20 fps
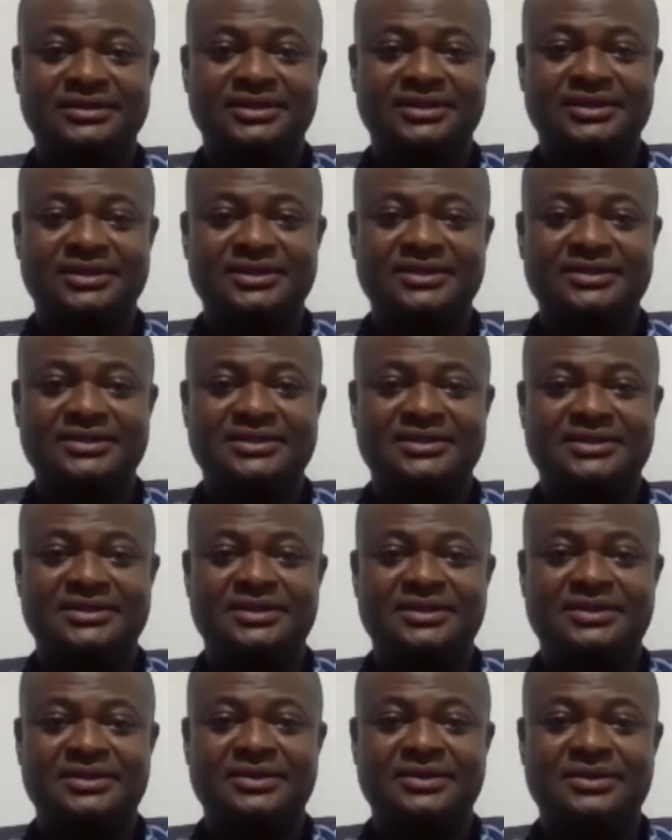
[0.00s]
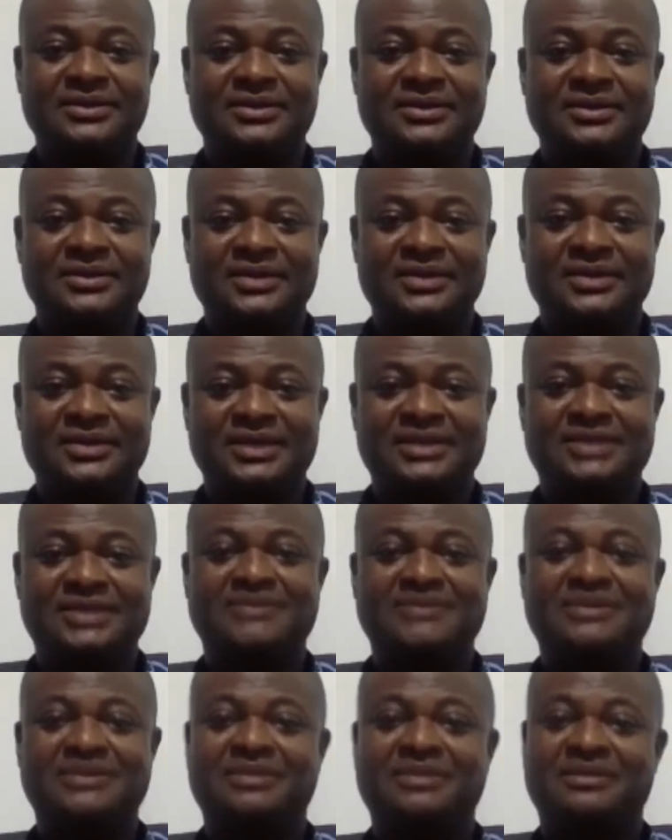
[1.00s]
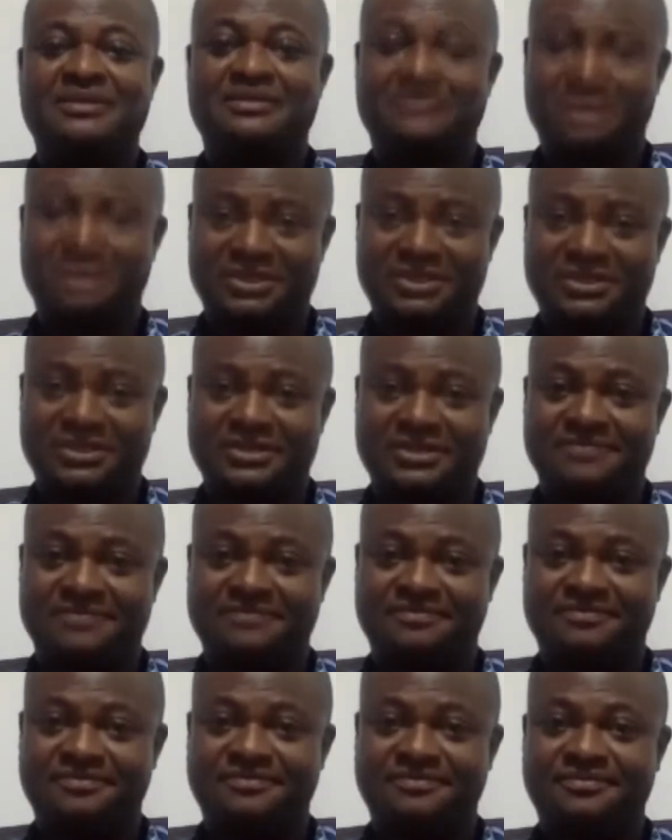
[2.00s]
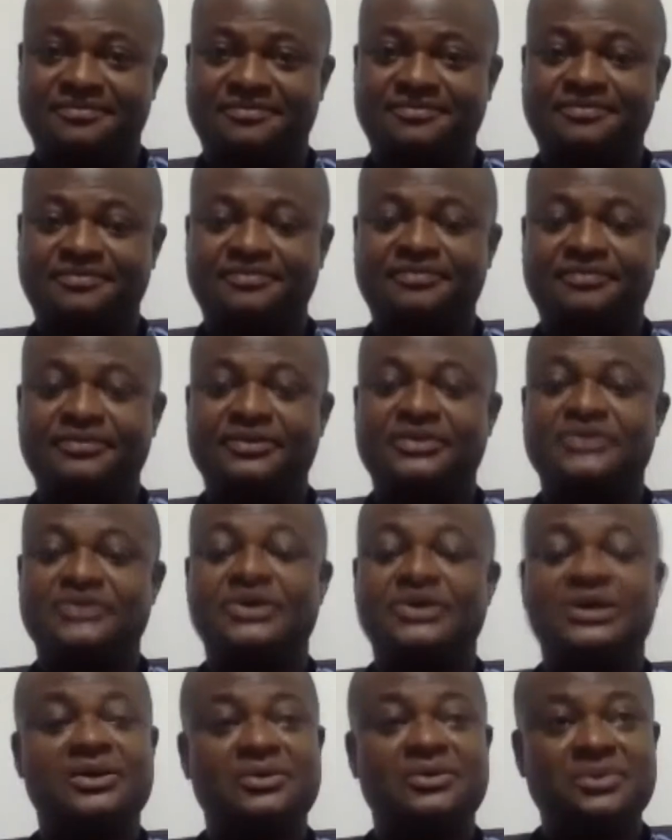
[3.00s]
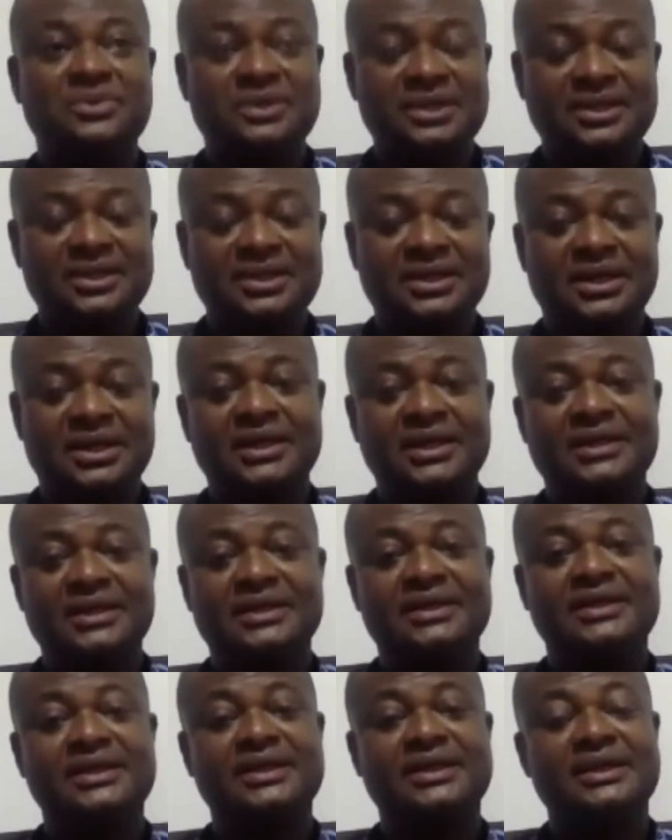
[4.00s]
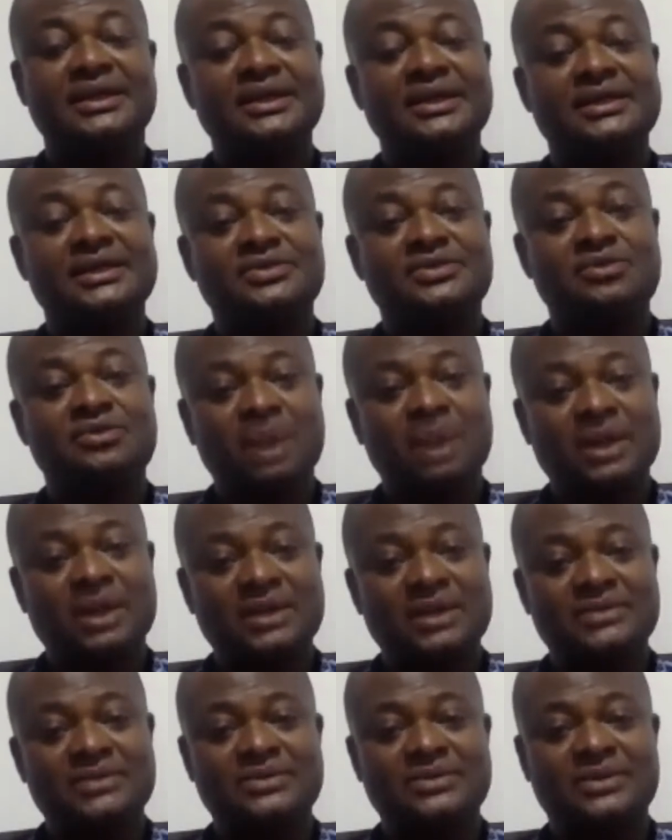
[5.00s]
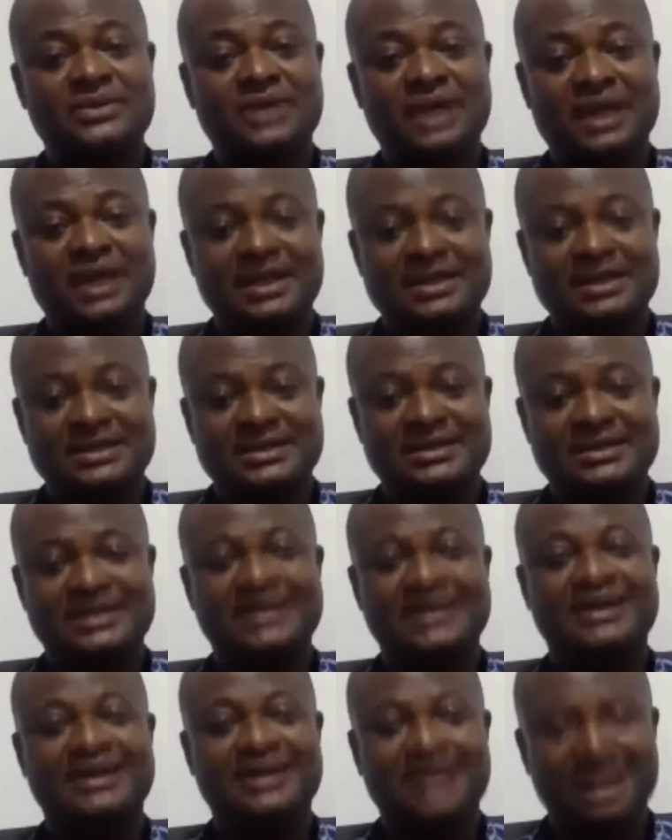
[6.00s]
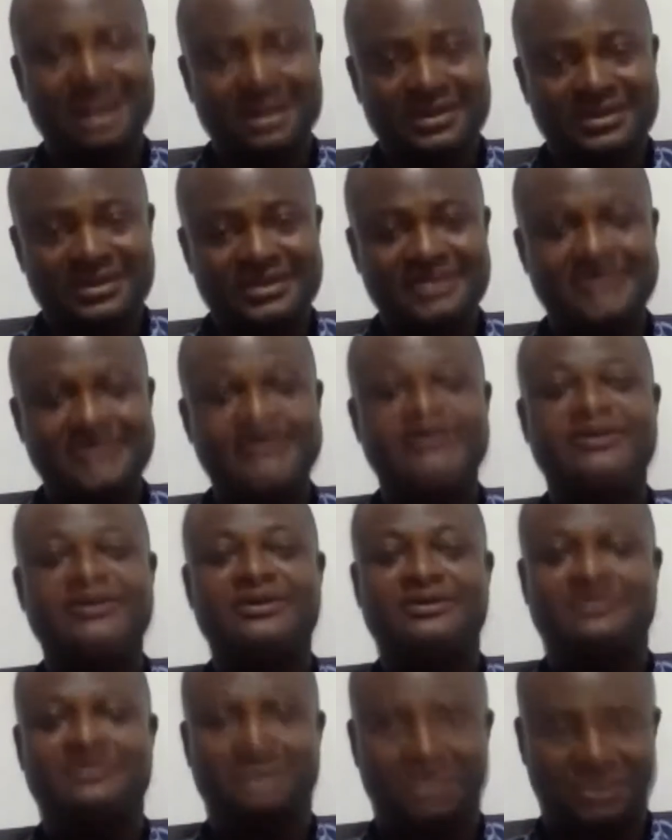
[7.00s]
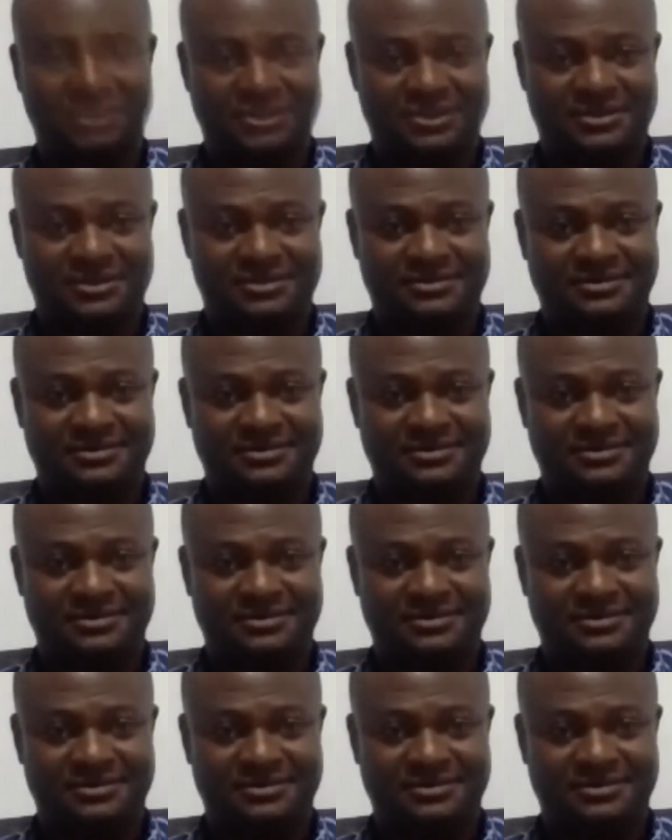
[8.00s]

So leadership is about vision. So a good leader is one who has clarity of vision.